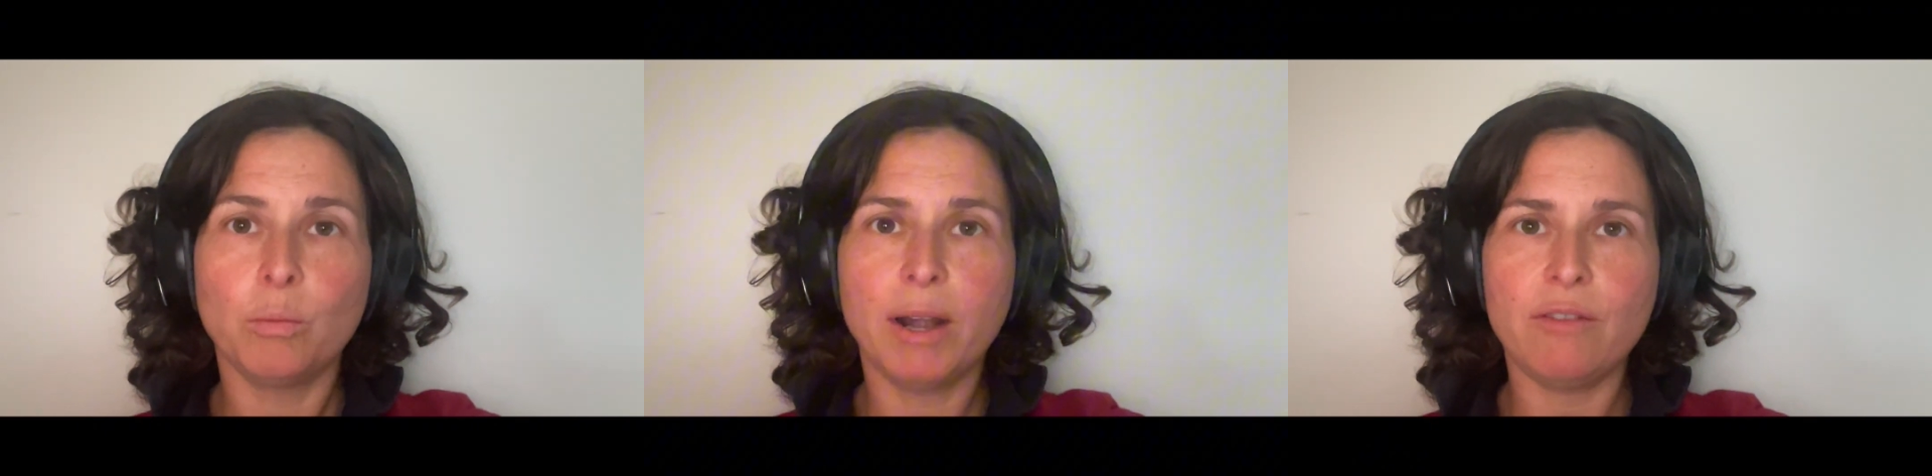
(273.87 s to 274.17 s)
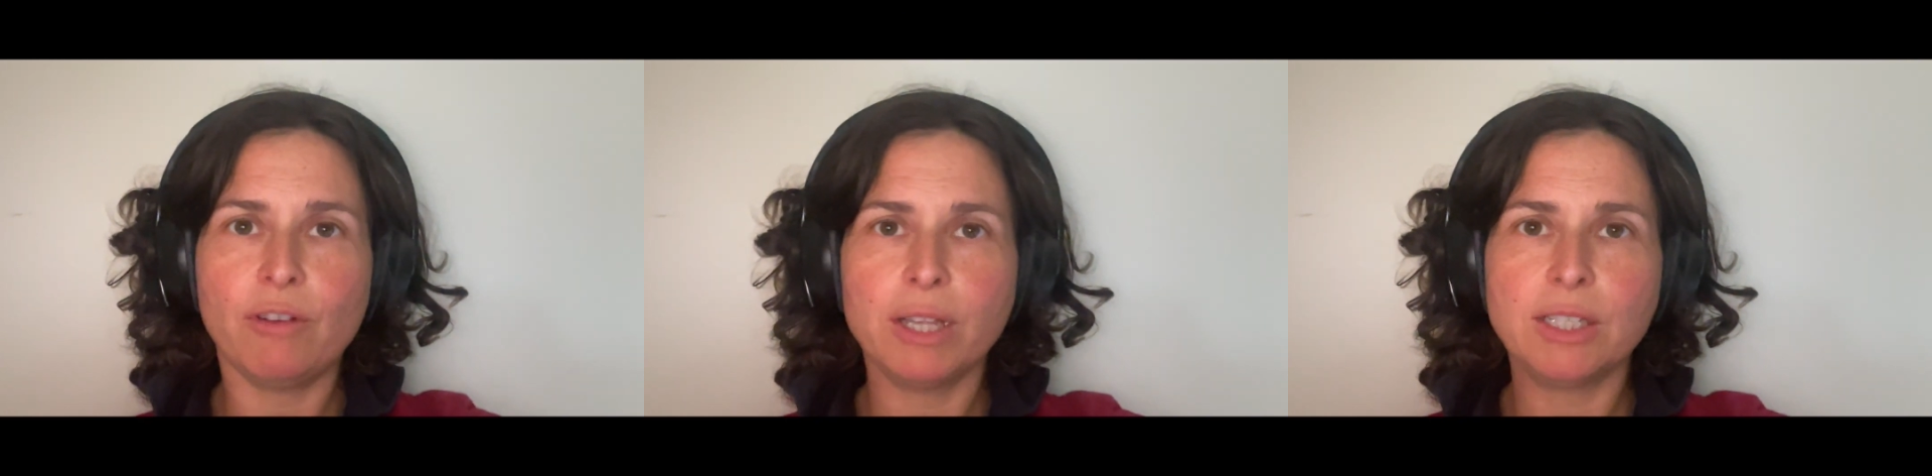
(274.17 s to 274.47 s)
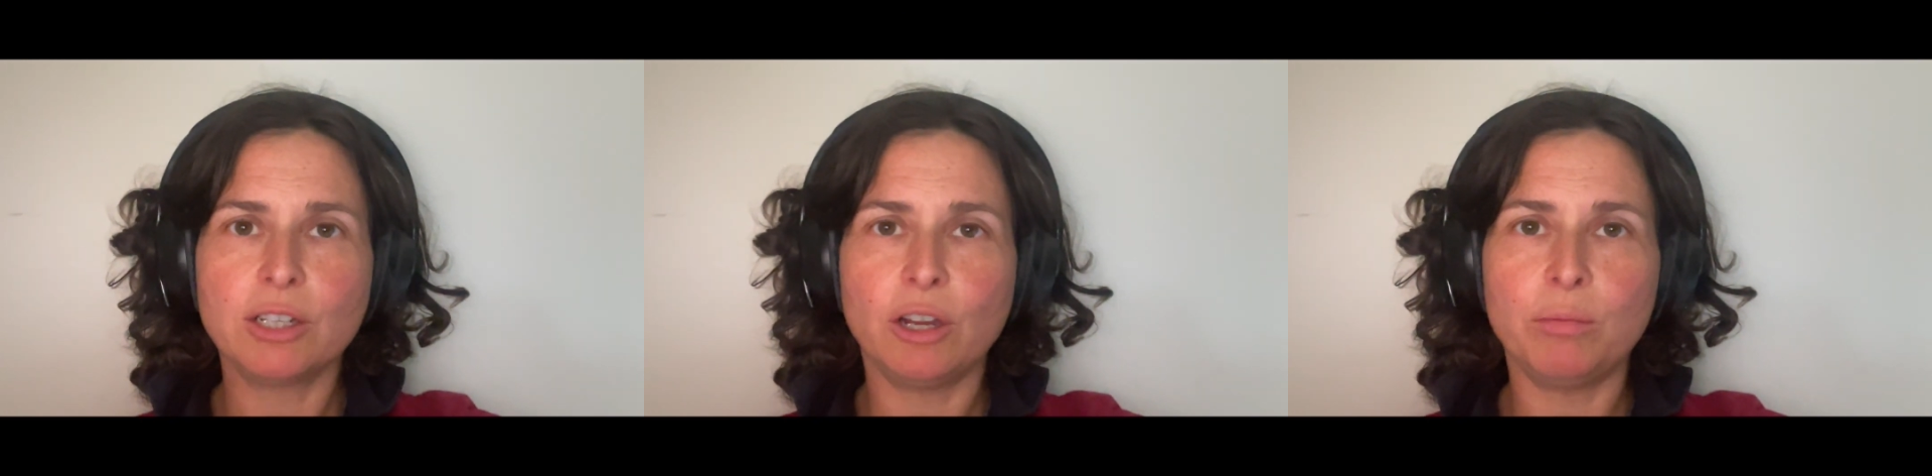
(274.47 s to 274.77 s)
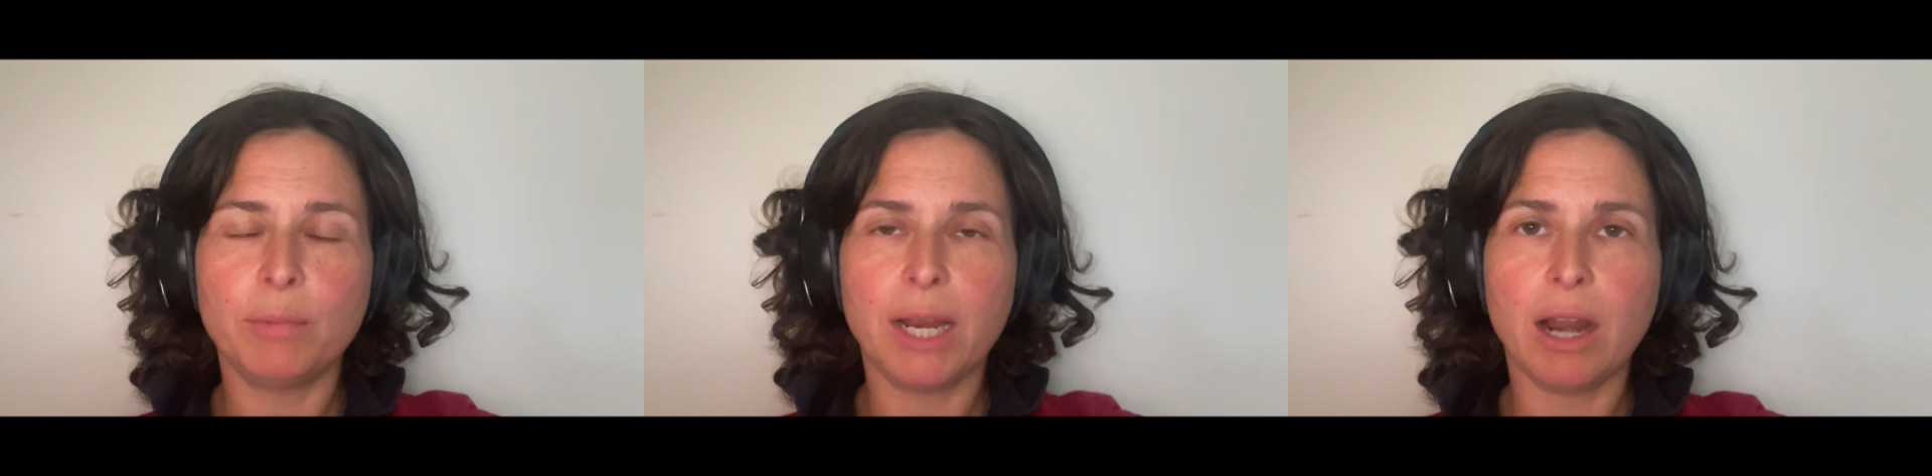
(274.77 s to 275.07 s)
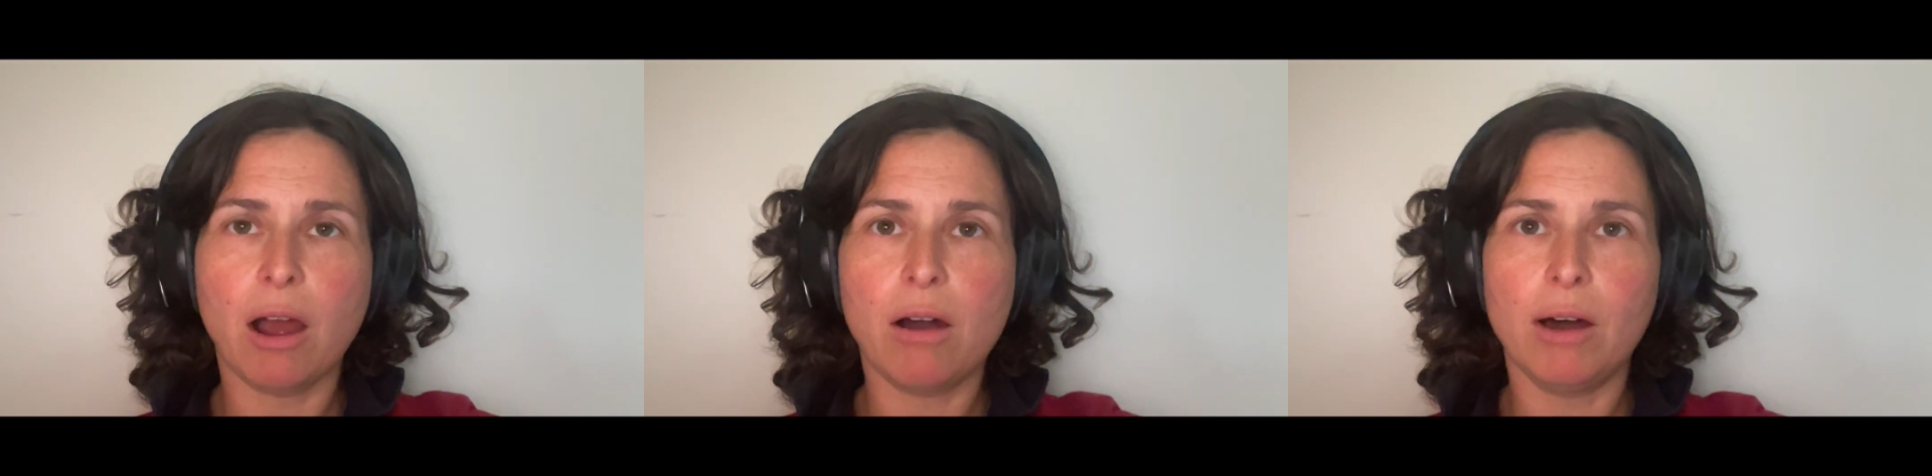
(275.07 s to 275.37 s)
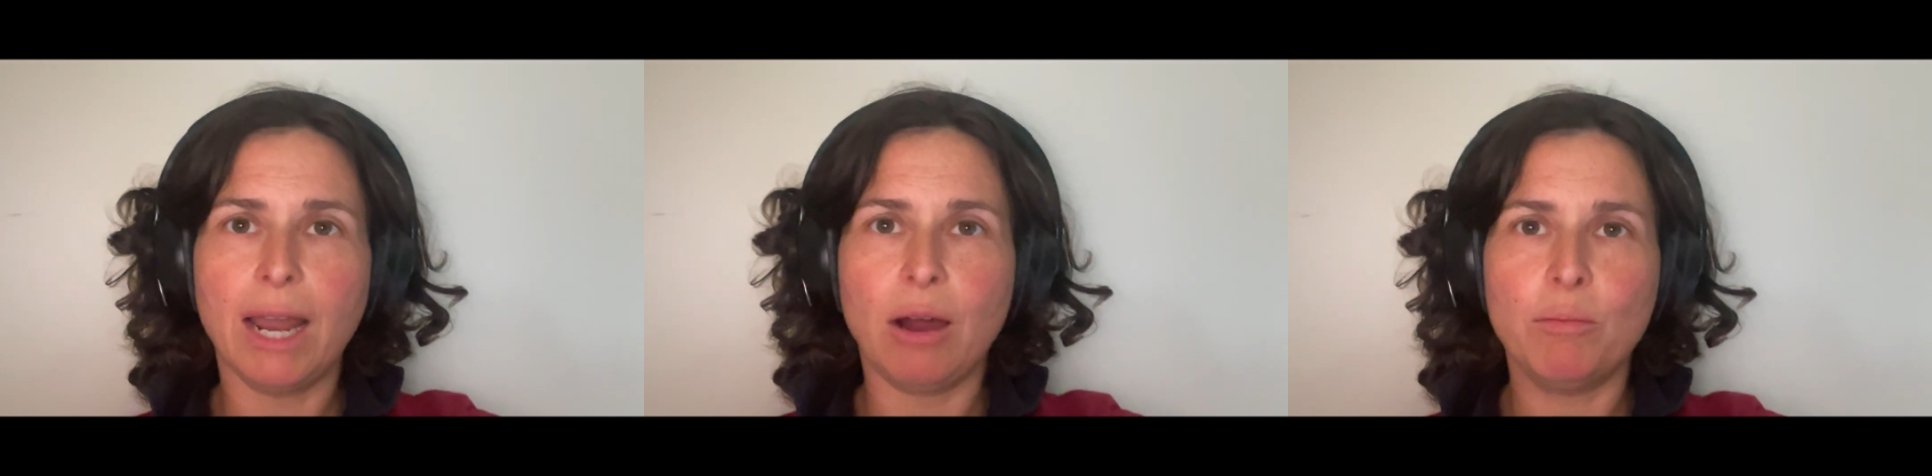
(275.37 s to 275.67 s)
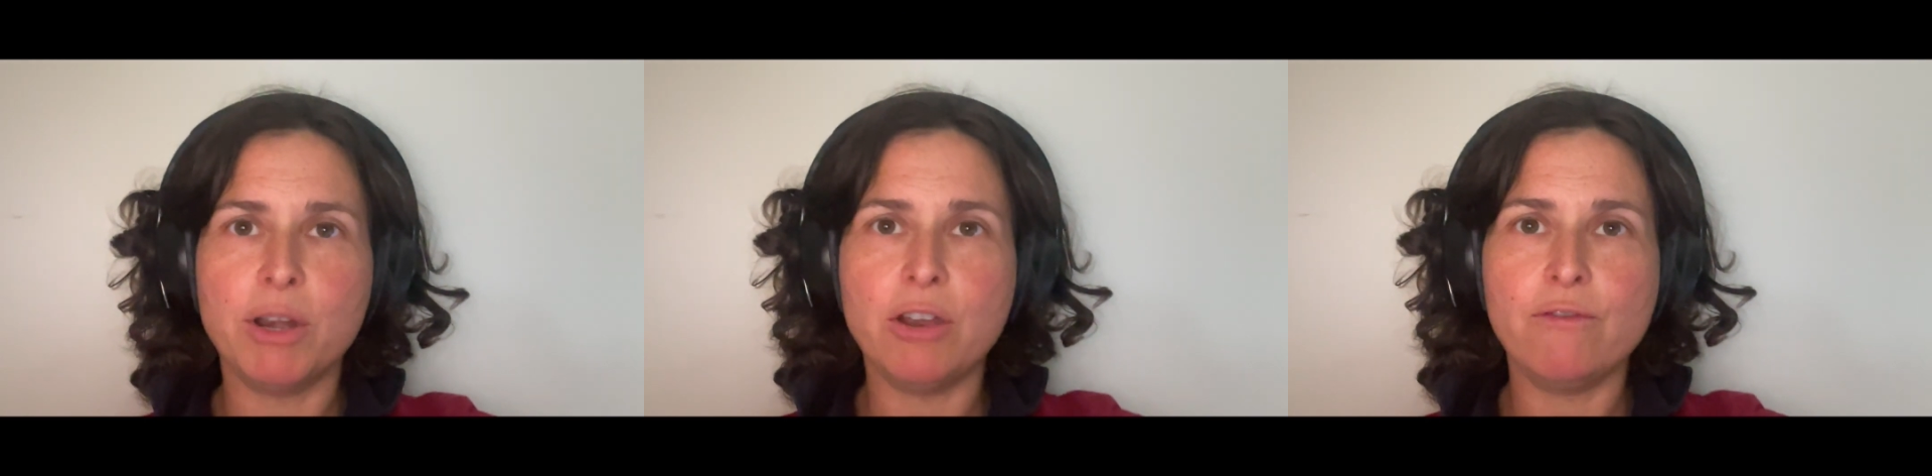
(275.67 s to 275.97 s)
When it finds an opening, I'll
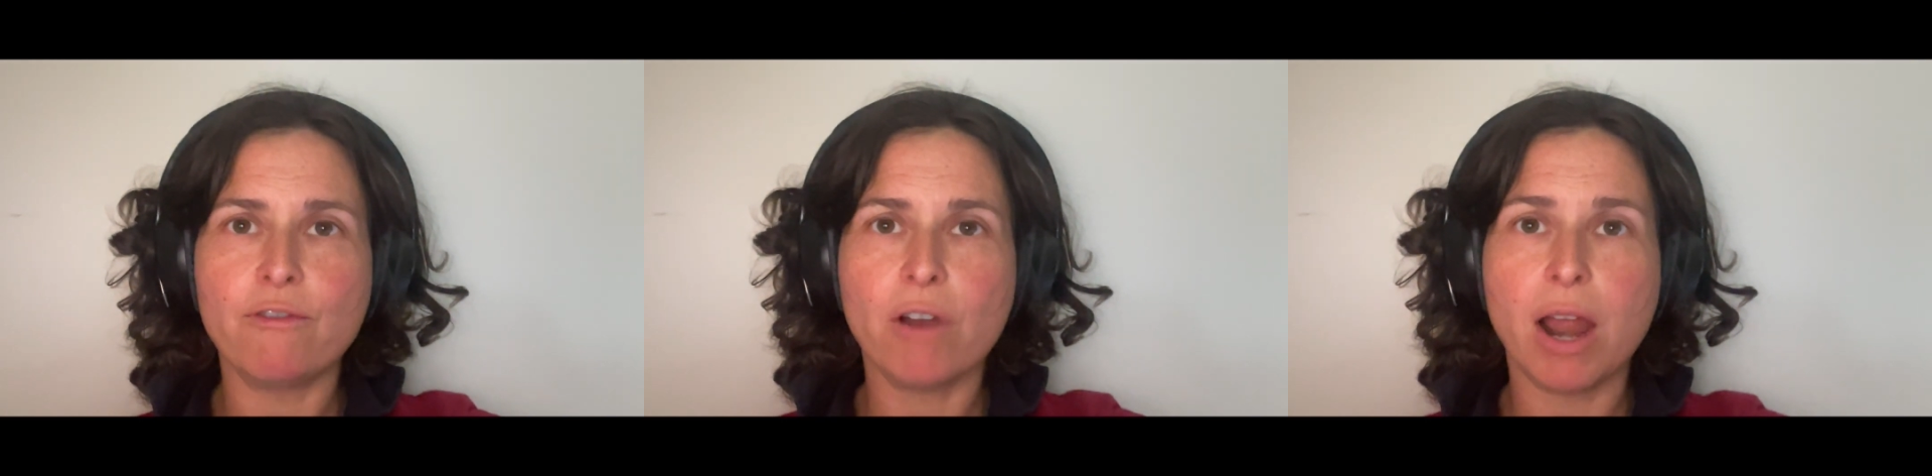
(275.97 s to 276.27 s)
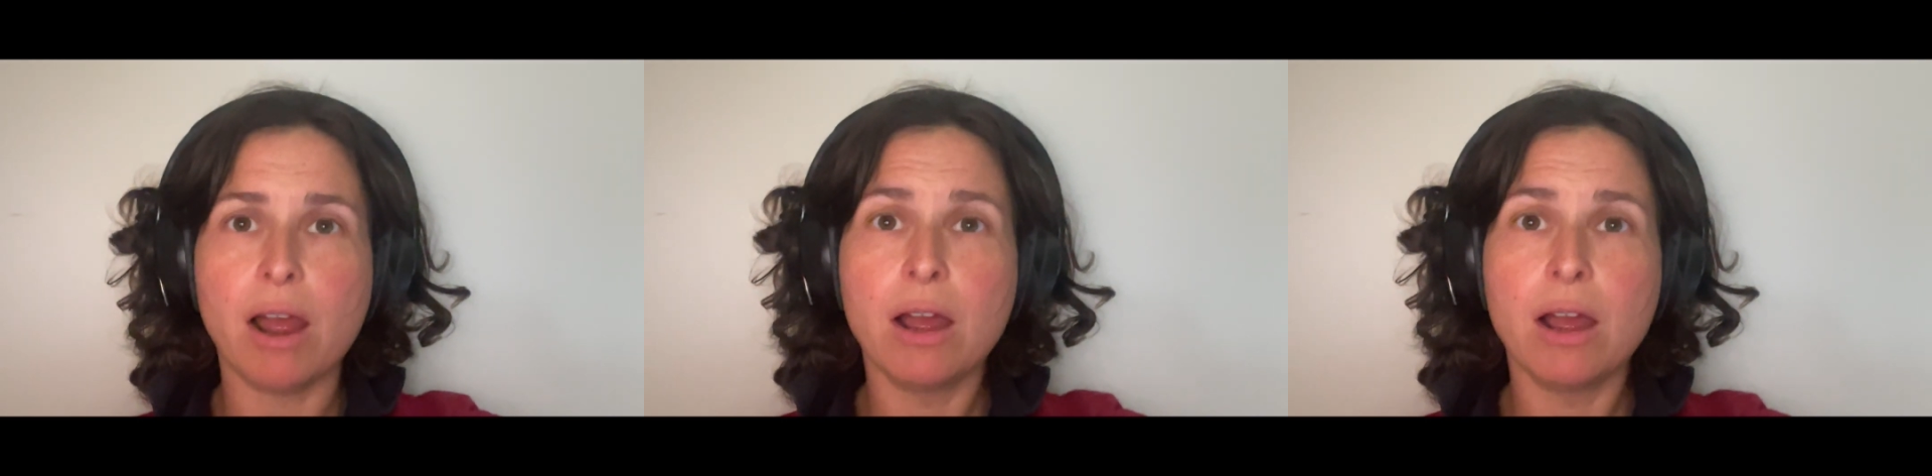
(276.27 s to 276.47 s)
outmaneuver it.